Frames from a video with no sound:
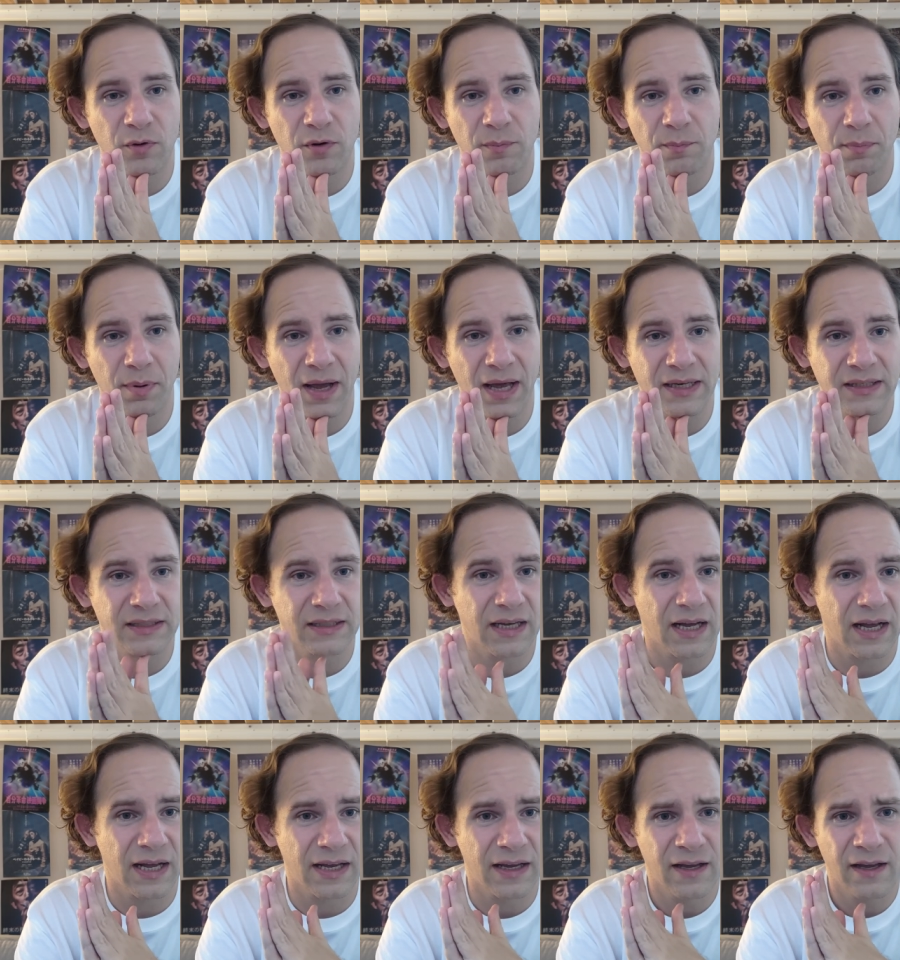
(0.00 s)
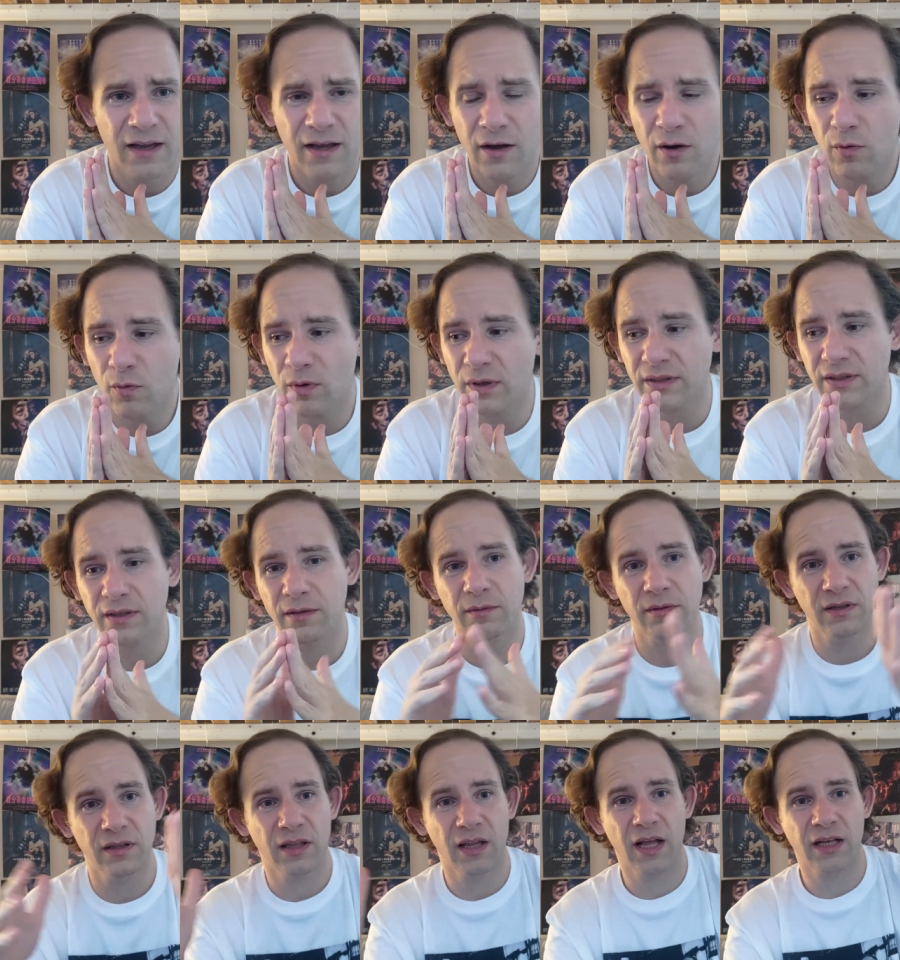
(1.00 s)
book bad guy with
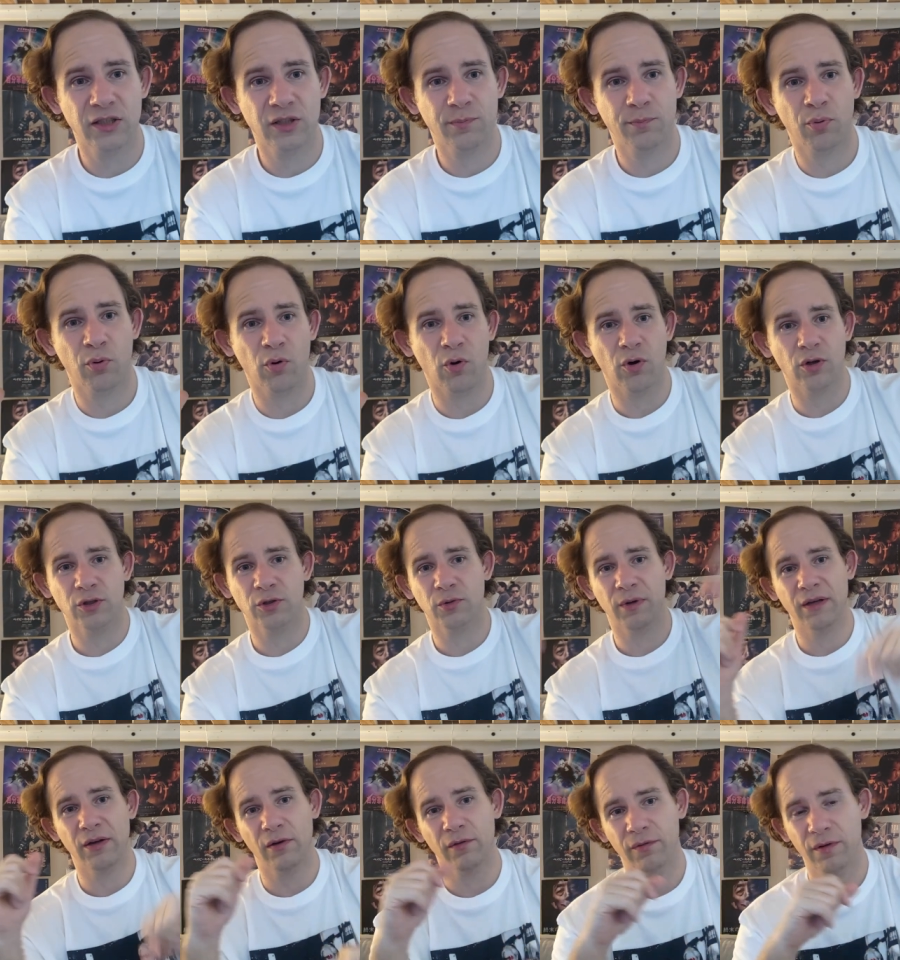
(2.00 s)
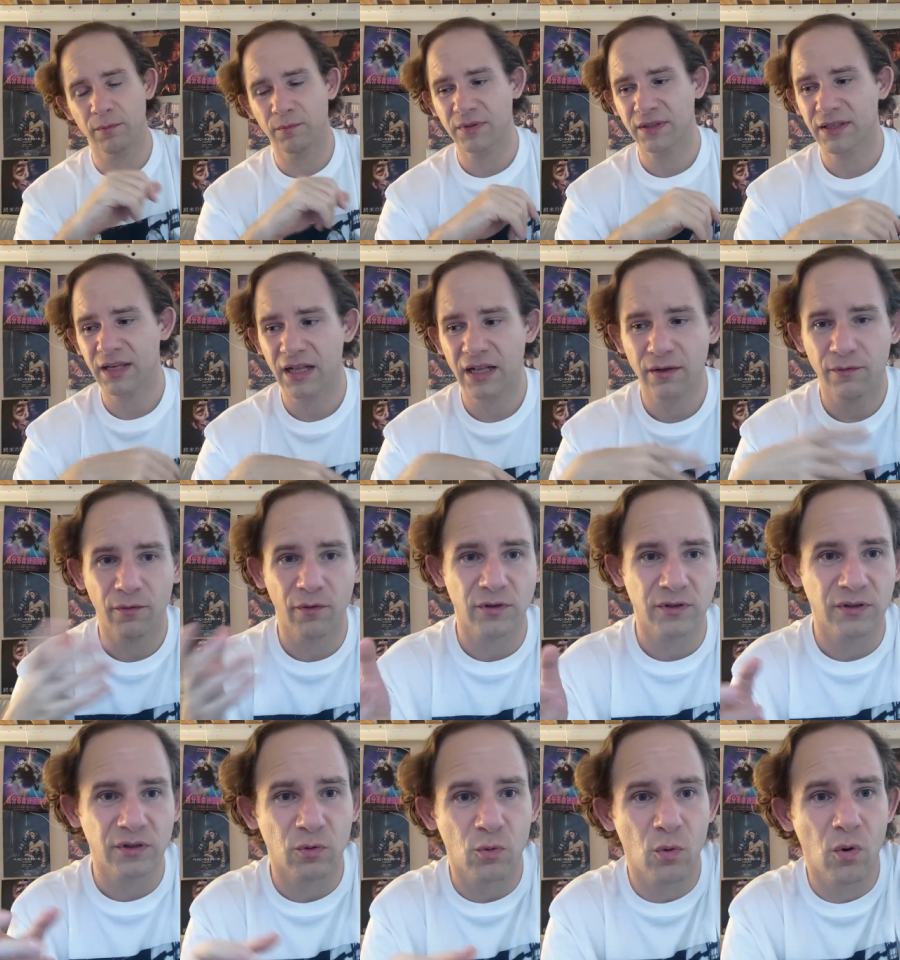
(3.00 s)
a large portrait of himself
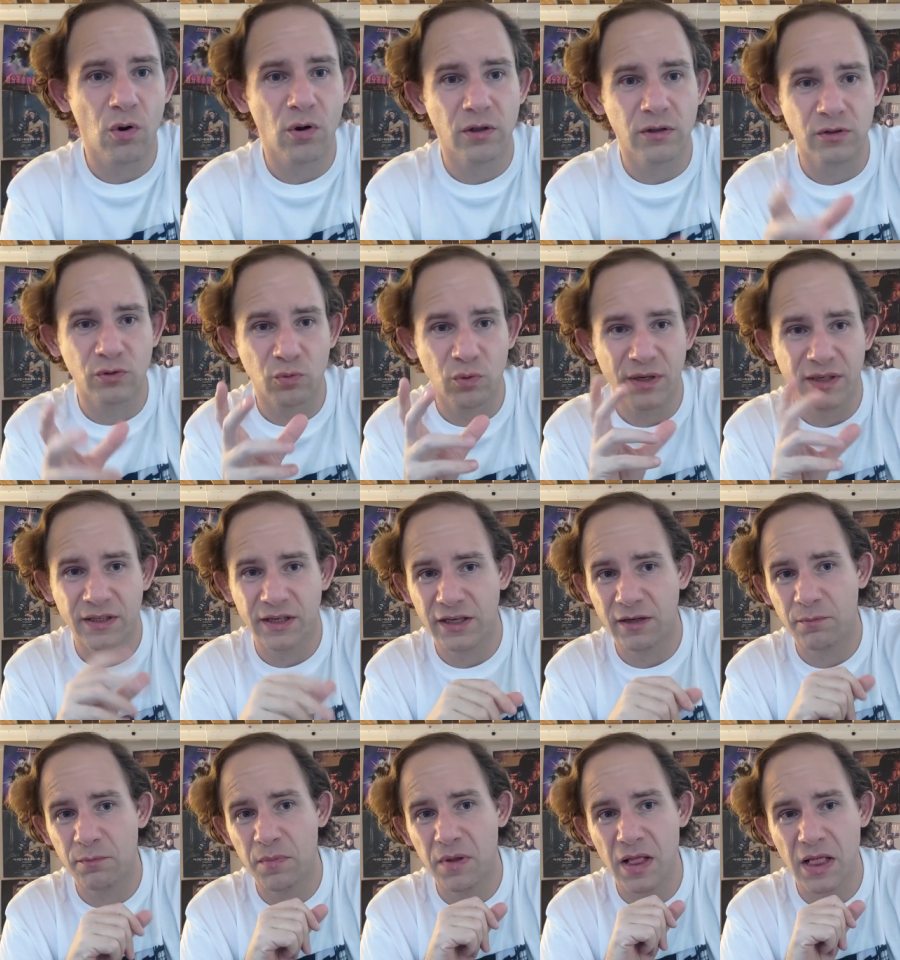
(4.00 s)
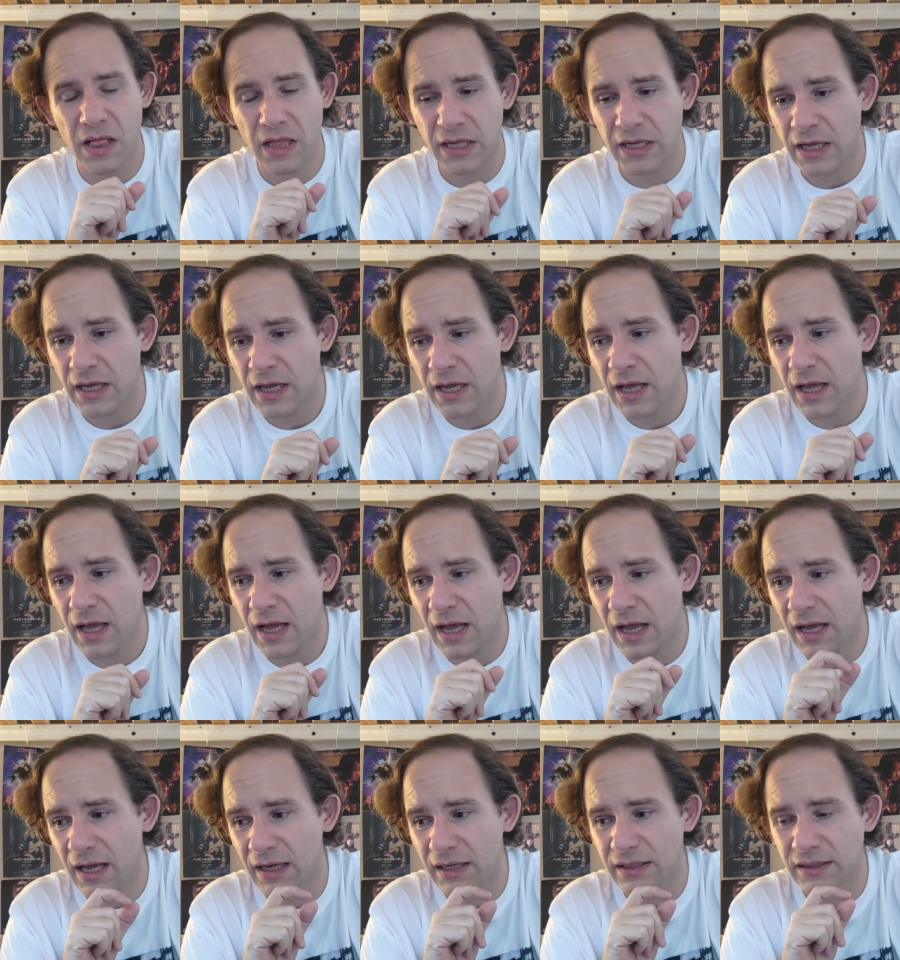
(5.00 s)
on the wall drinking milk
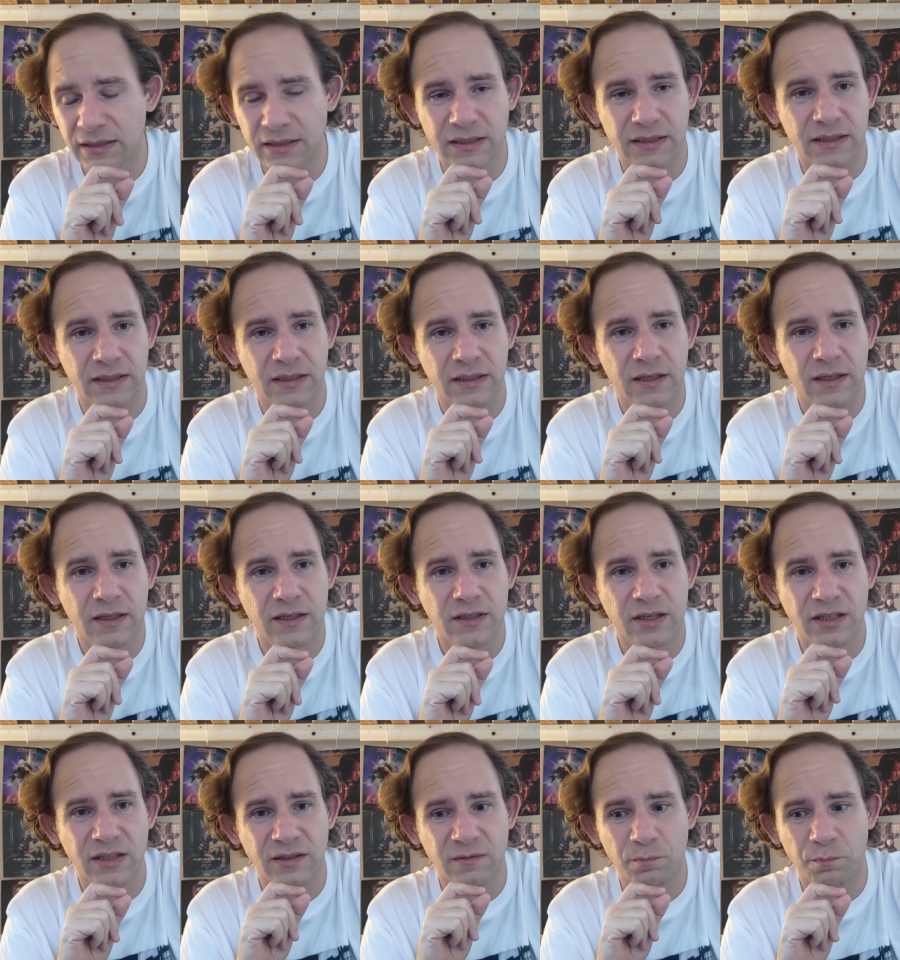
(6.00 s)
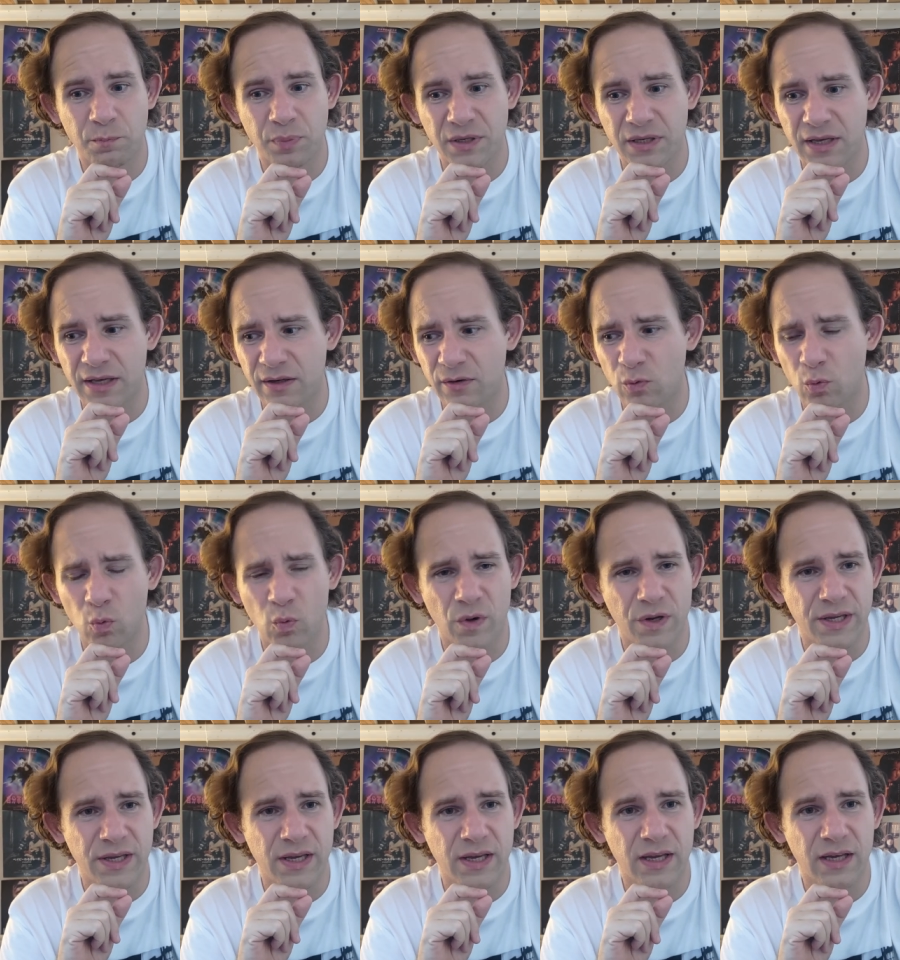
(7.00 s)
and uh, just being
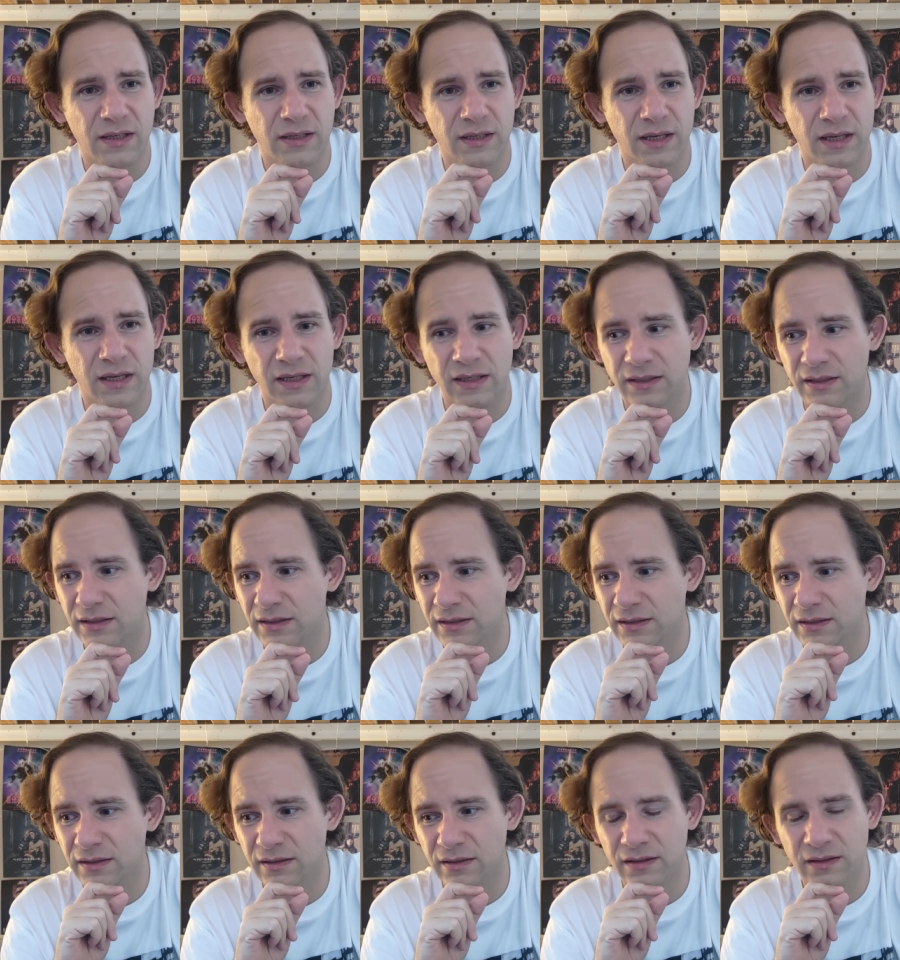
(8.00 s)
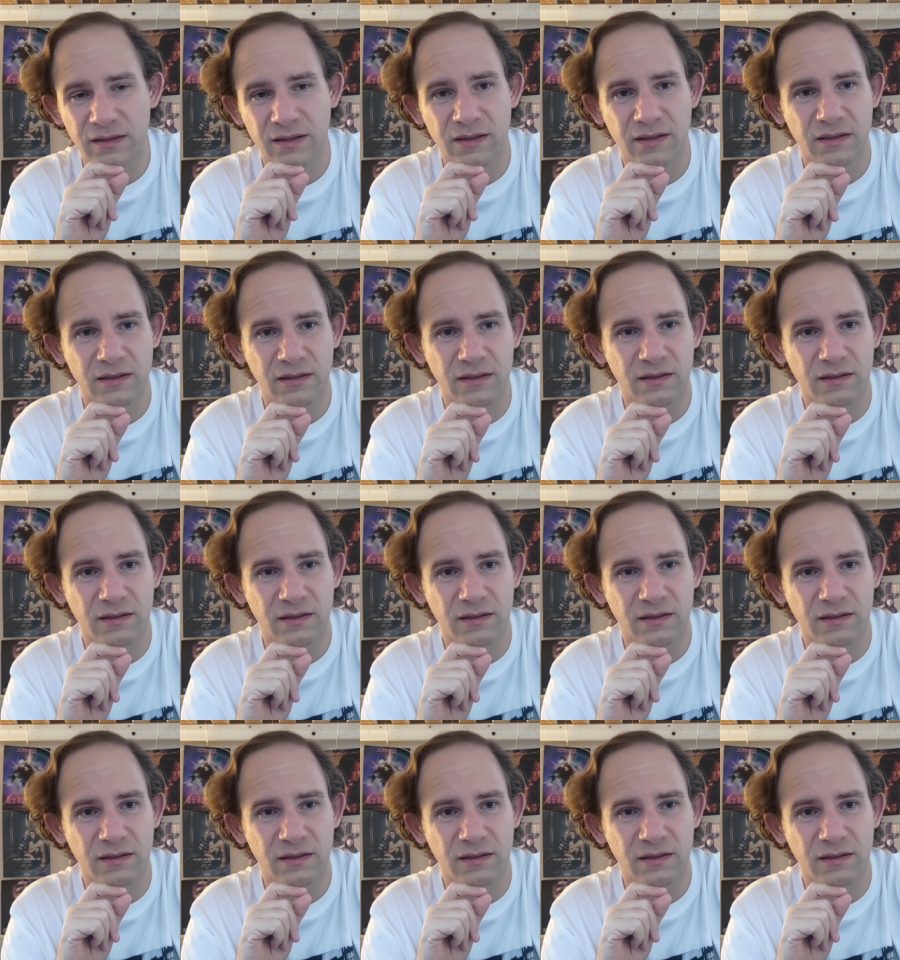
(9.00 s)
weird and uh, a